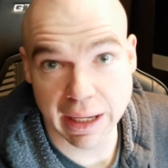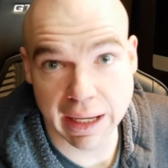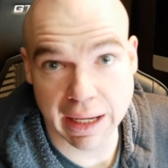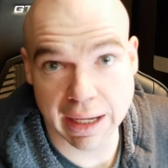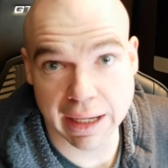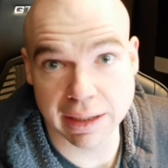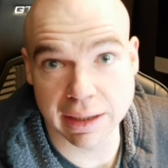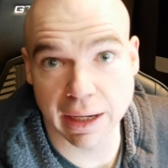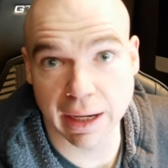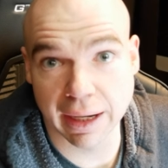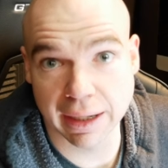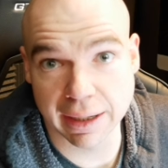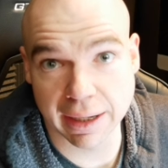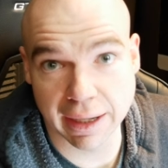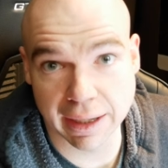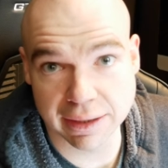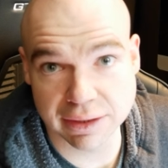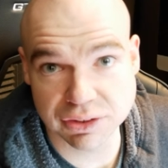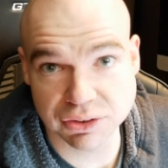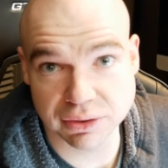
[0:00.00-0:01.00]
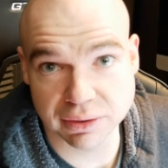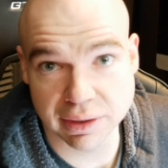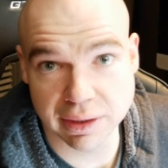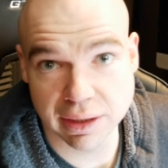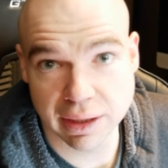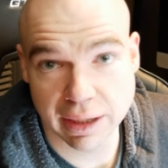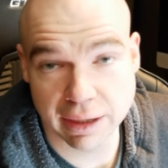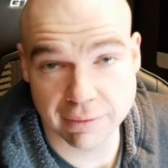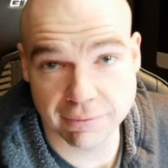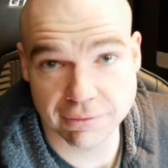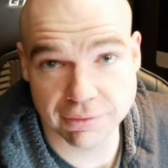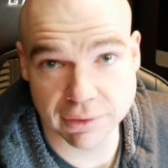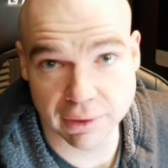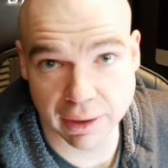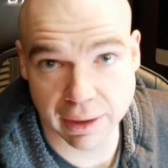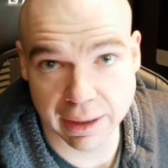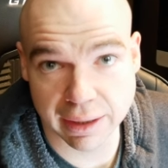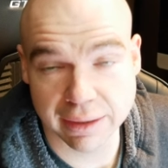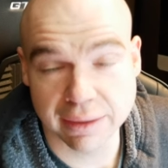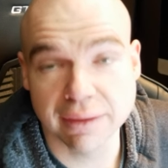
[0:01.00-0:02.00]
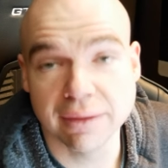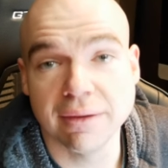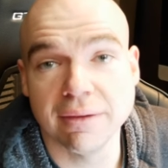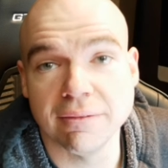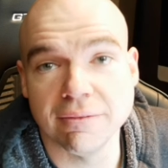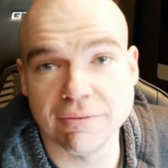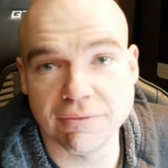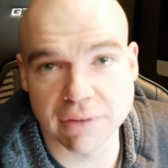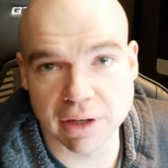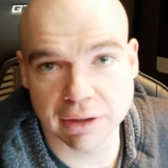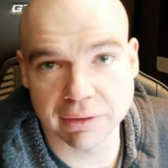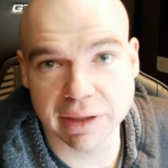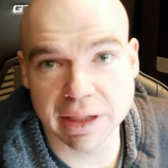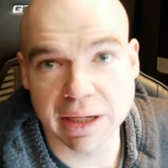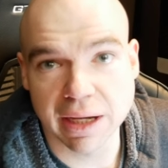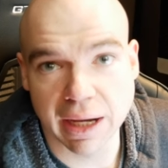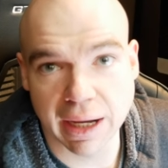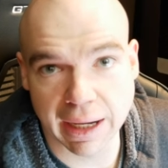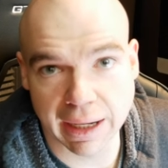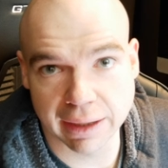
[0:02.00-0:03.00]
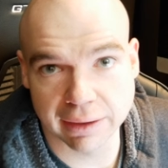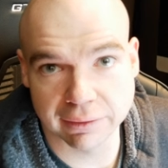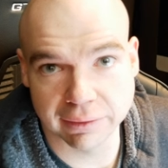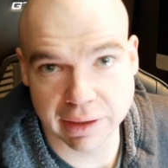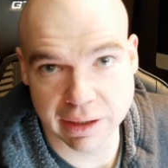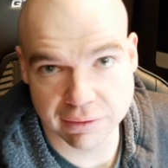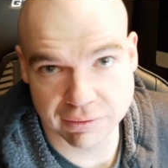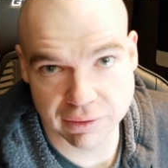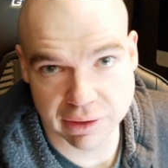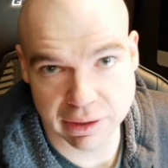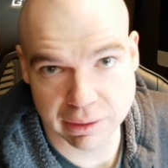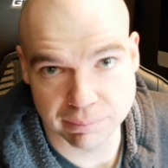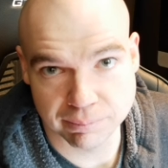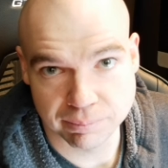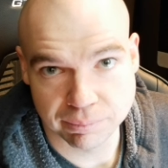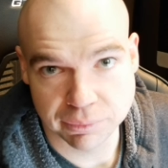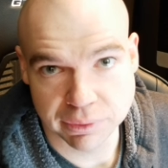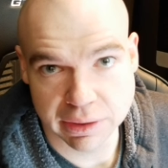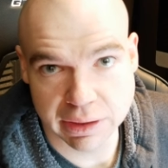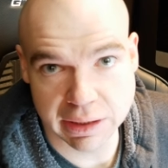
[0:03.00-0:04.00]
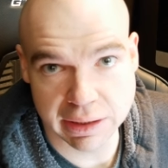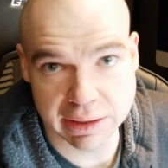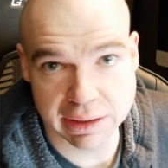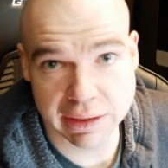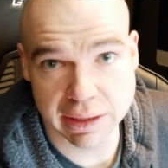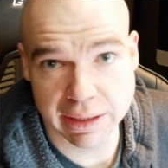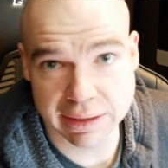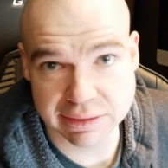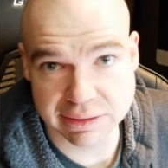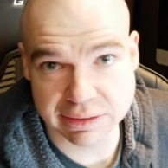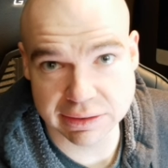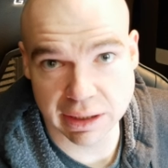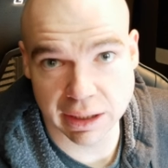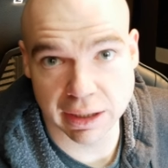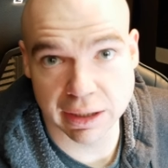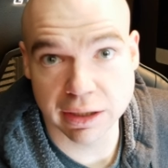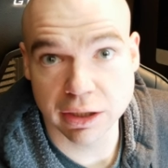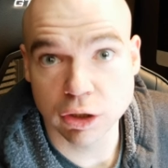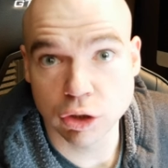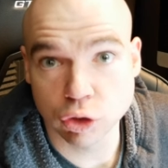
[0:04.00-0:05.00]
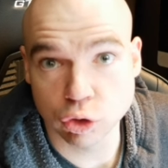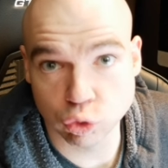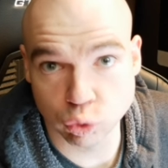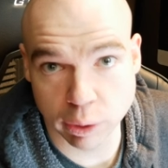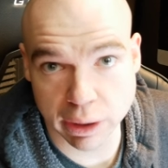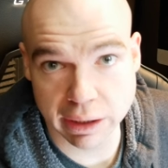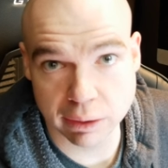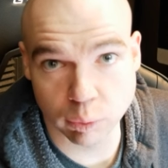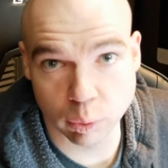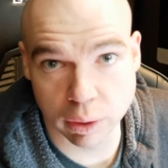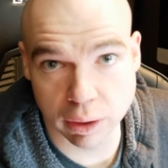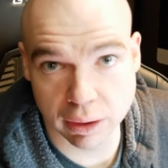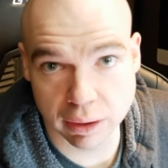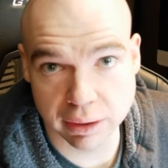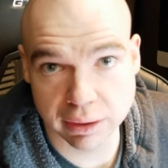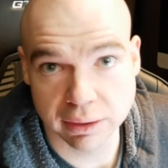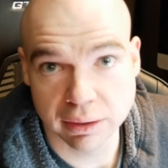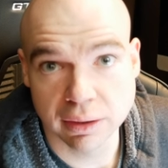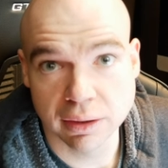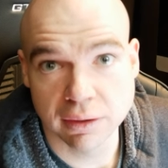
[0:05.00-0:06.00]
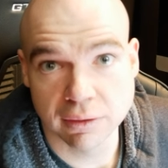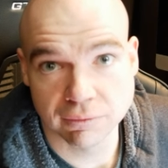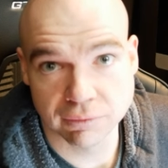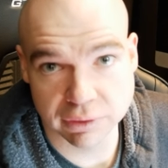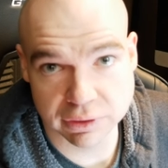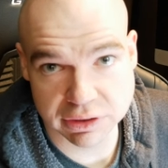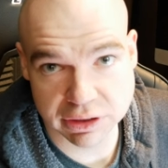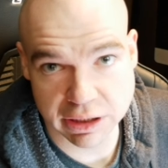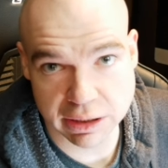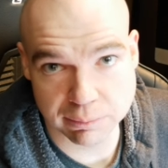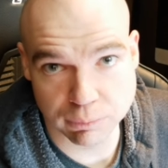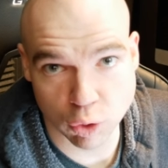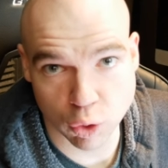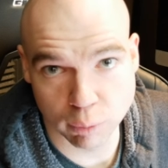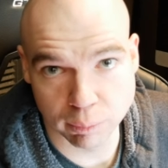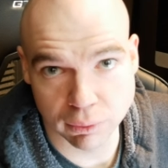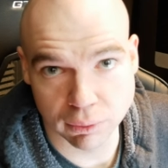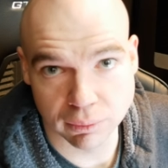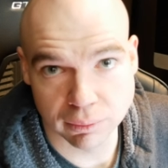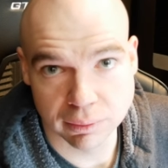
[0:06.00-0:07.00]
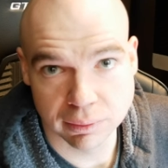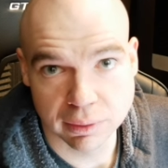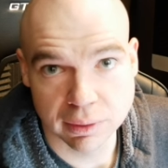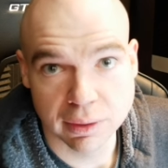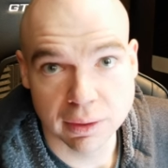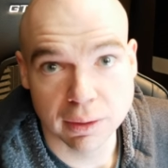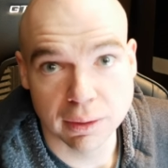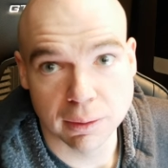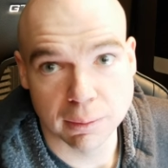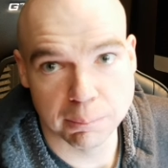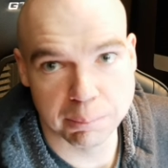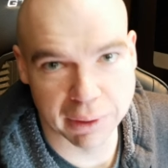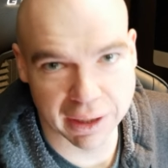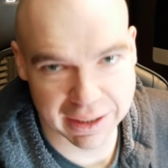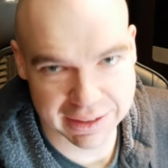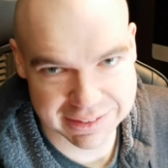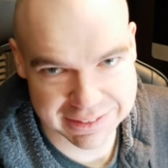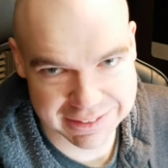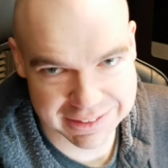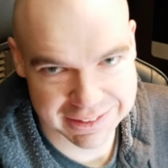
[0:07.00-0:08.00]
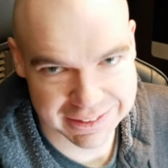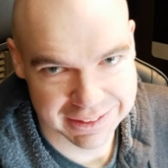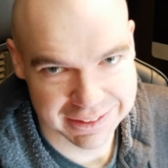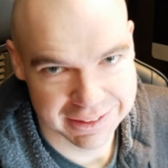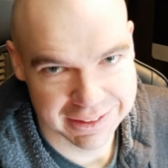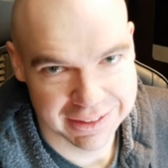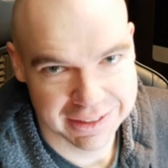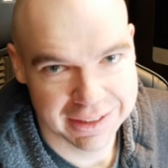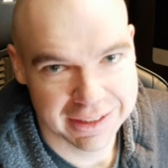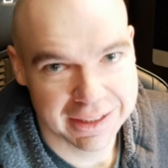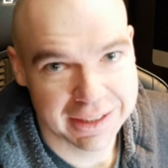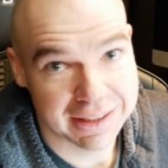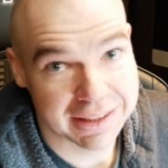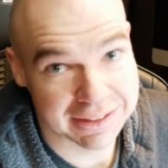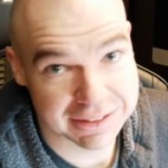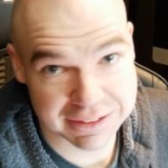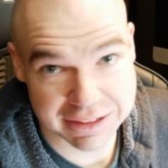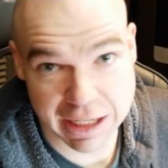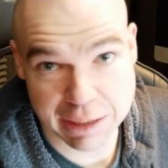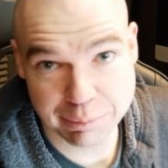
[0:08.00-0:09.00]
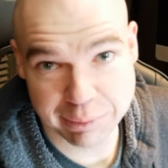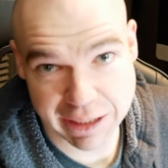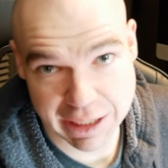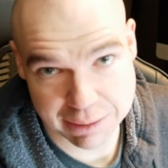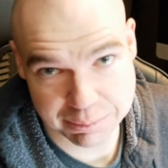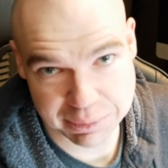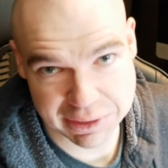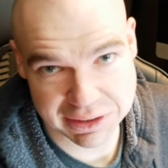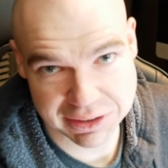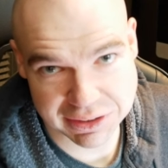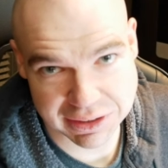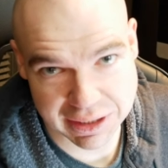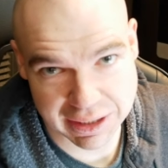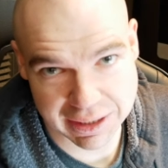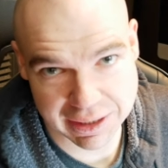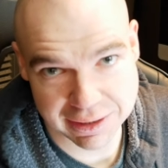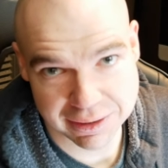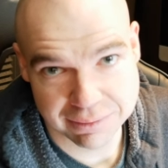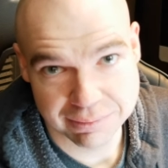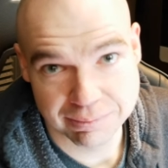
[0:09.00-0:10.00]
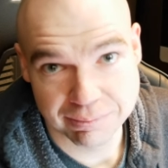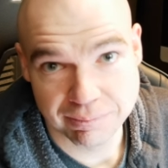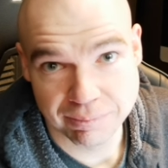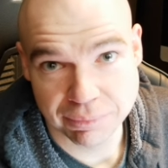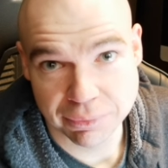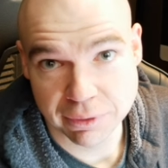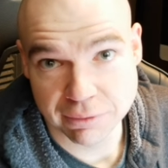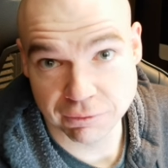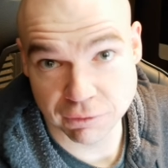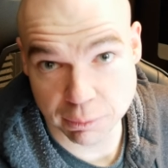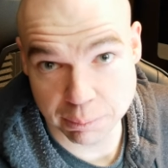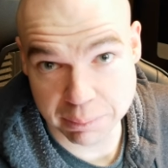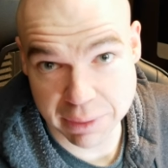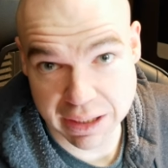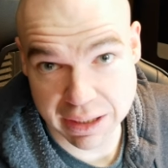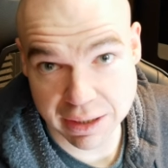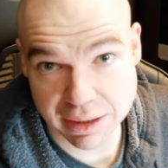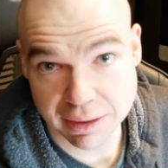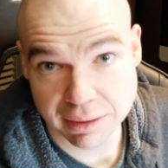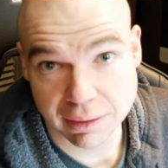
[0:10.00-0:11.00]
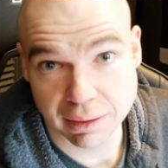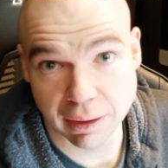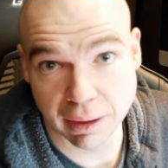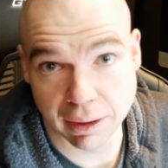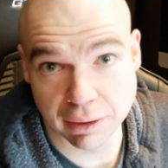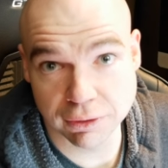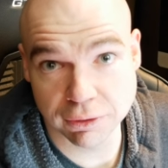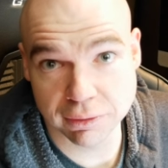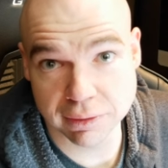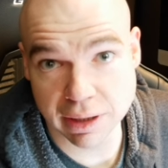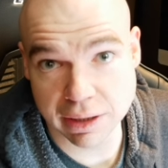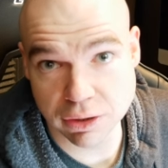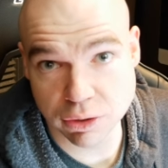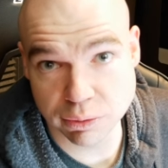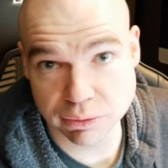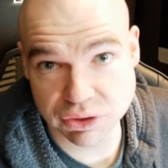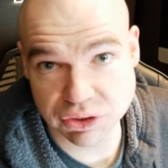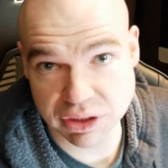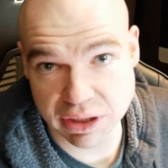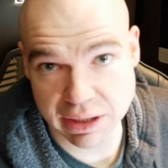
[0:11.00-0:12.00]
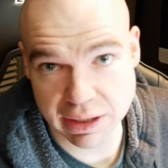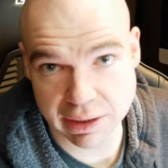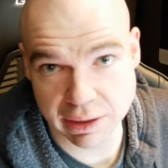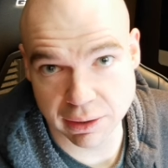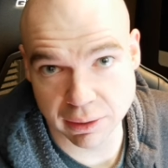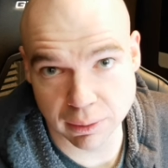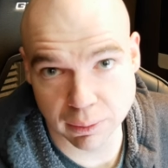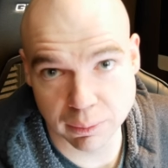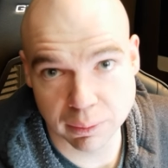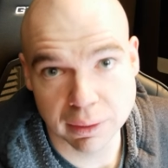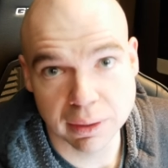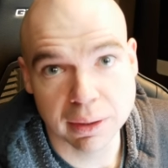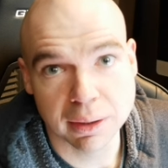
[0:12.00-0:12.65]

and I honestly have thought very highly of him. He has done great work for T Mobile. But the same can't be said for me under the new CEO,